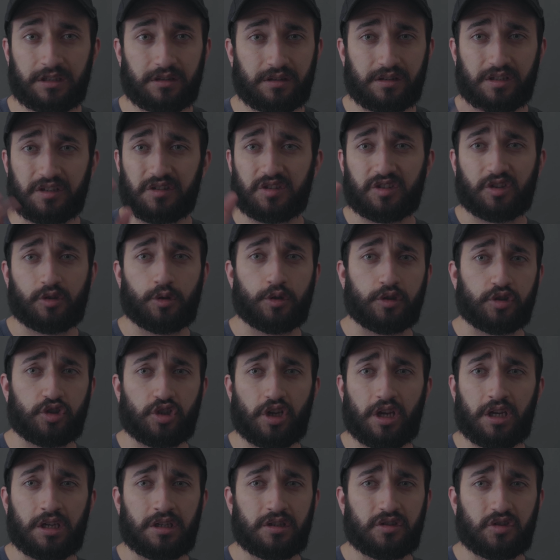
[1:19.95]
This could
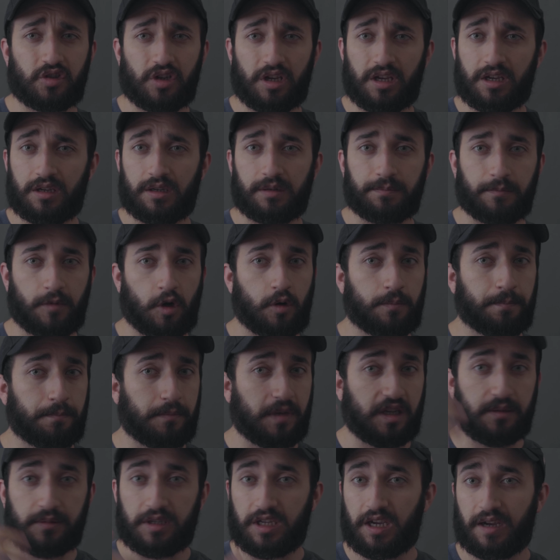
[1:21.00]
change, and
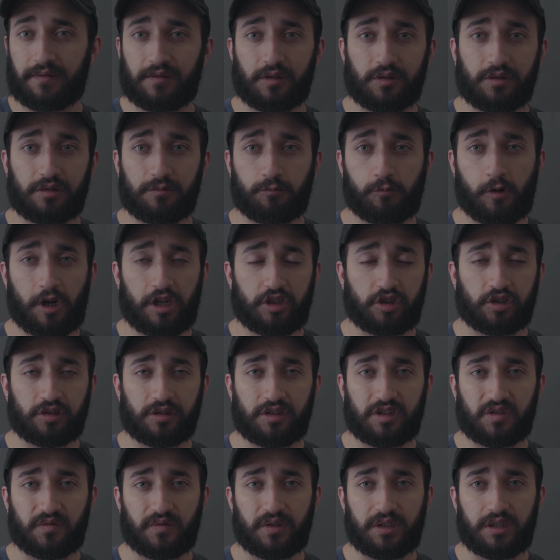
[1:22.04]
maybe after watching
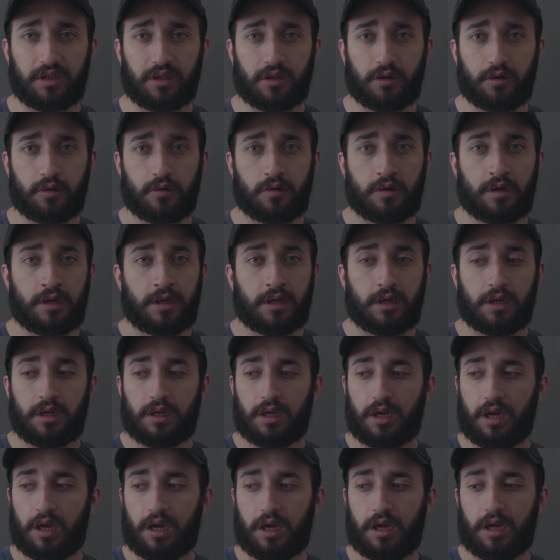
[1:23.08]
this video,
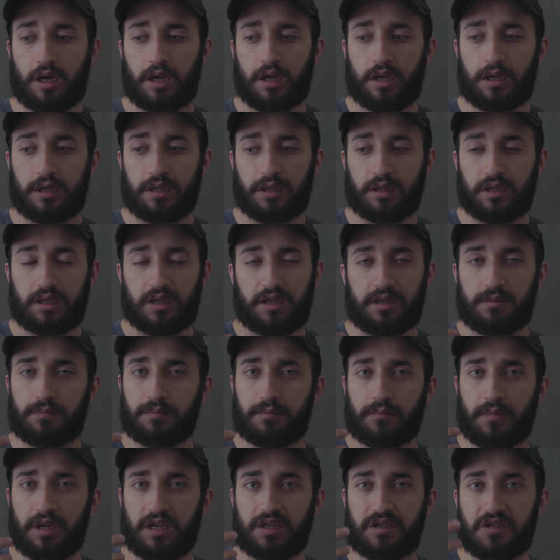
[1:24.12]
it
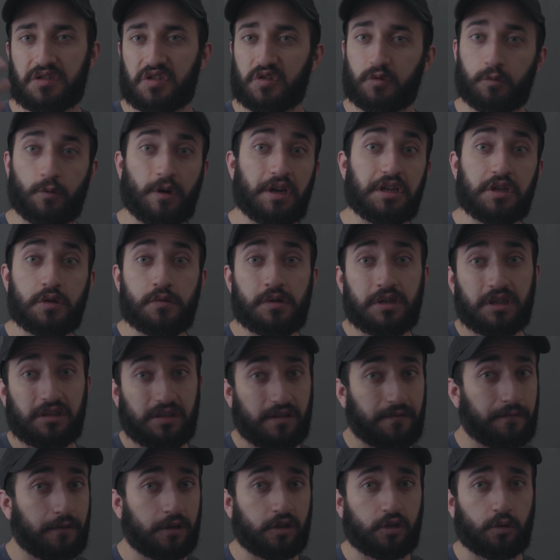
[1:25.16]
may sway you in a
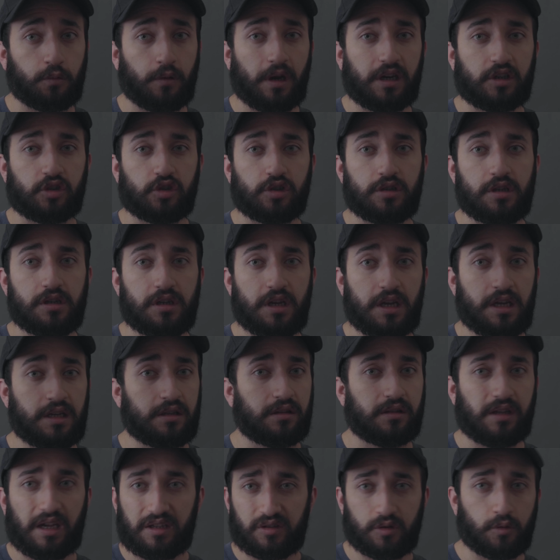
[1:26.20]
different direction,
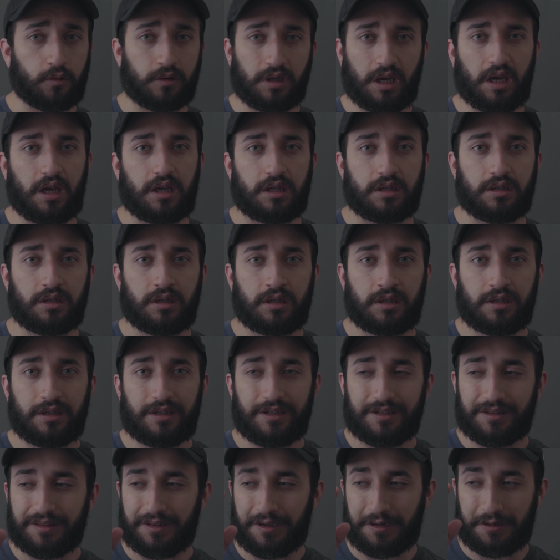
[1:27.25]
and that's okay.
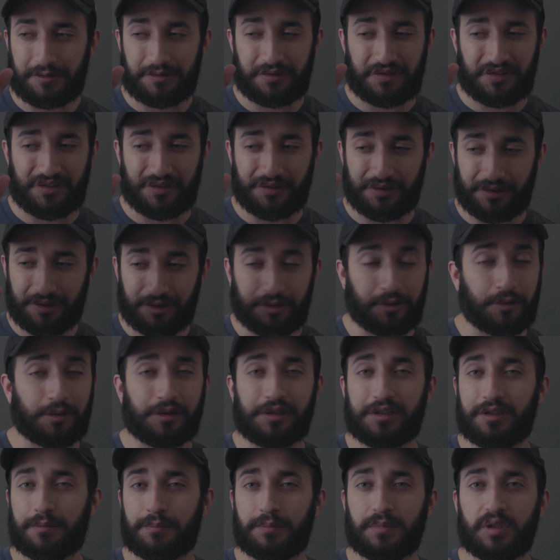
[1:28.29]
There's
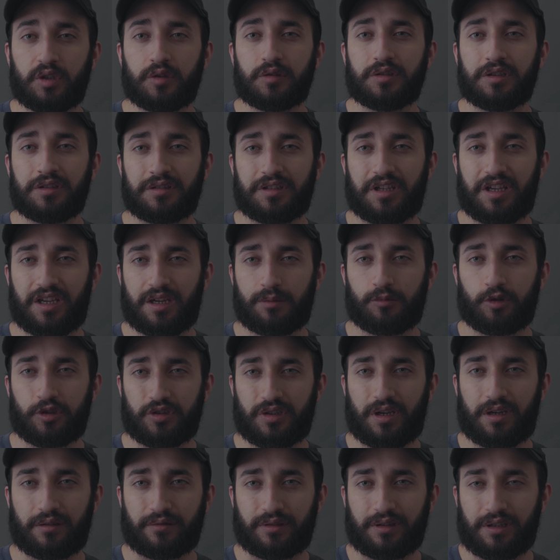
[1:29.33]
literally a million
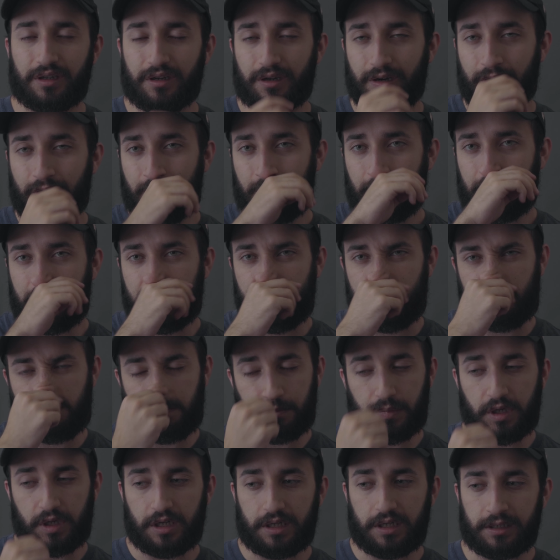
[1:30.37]
cameras out there,
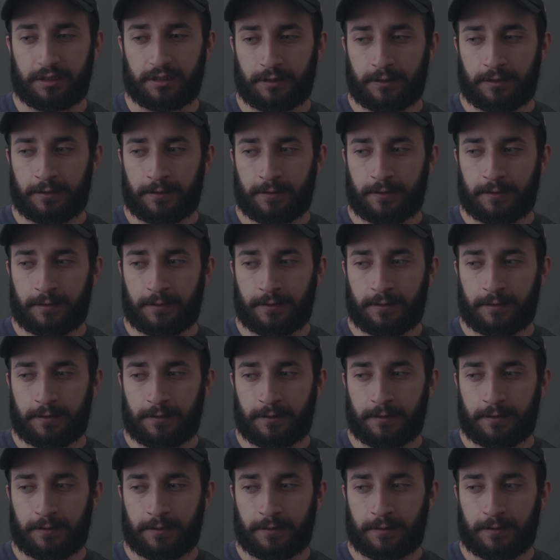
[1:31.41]
but